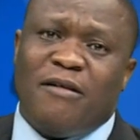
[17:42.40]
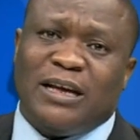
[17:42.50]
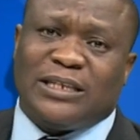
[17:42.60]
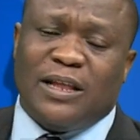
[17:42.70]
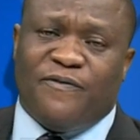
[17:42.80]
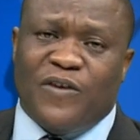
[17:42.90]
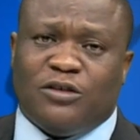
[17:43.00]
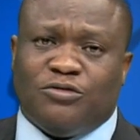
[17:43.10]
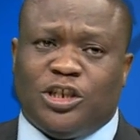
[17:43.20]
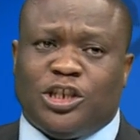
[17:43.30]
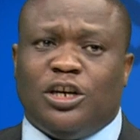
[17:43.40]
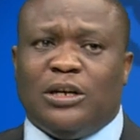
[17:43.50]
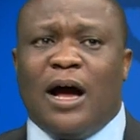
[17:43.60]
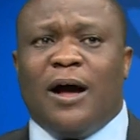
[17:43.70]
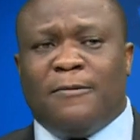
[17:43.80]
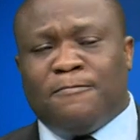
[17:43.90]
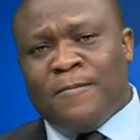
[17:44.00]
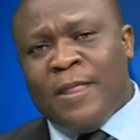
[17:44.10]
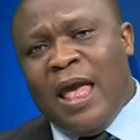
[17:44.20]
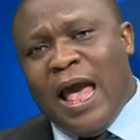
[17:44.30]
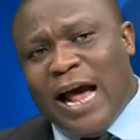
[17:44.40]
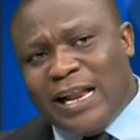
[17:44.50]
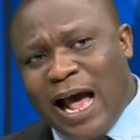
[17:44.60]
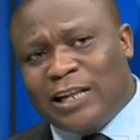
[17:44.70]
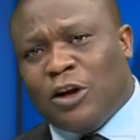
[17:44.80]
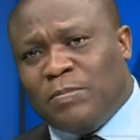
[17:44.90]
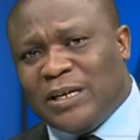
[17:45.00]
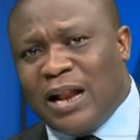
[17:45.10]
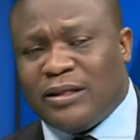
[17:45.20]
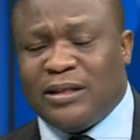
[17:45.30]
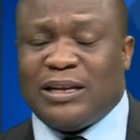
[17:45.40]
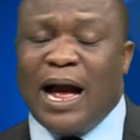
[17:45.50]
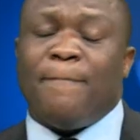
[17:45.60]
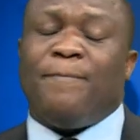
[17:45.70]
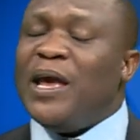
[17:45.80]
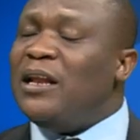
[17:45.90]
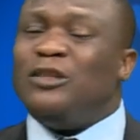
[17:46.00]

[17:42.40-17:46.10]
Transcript: Wrestling Federation. Ada Adopt an Athlete campaign,